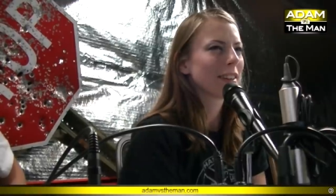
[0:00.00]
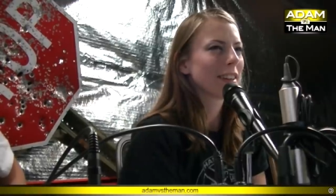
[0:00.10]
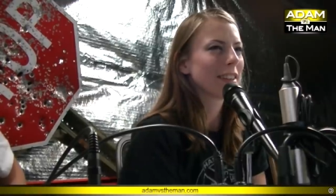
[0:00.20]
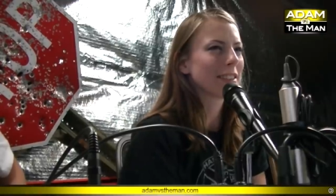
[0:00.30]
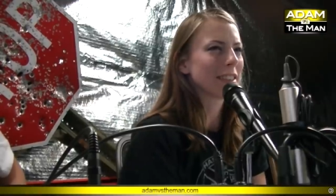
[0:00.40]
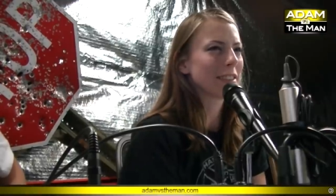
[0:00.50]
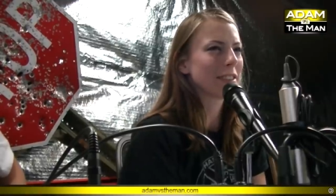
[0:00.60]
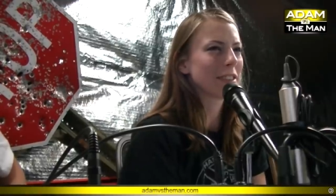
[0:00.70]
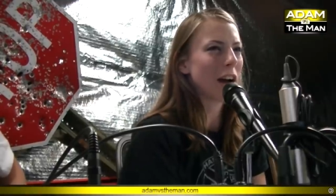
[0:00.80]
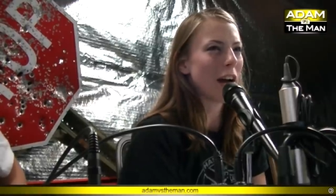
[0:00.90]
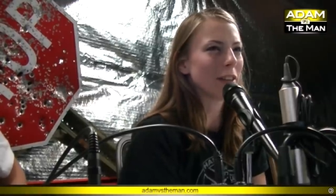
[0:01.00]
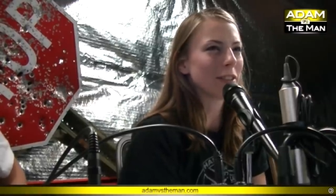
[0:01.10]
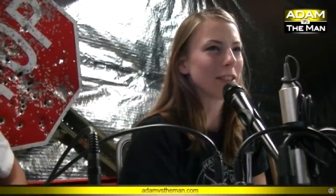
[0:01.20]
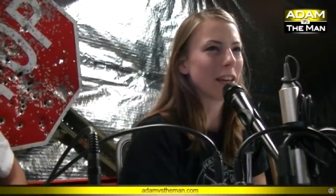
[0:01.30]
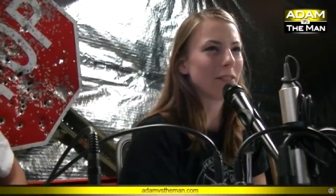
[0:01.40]
Is it child
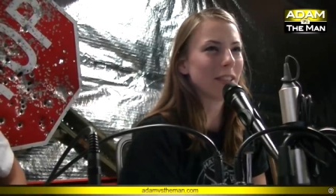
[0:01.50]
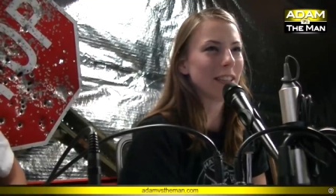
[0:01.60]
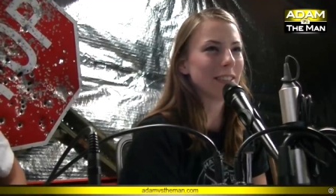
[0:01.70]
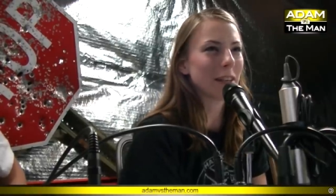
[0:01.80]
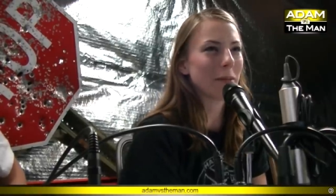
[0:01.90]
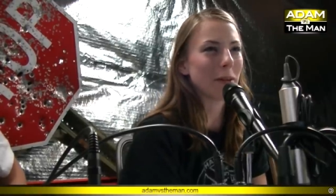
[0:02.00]
safeties? I mean,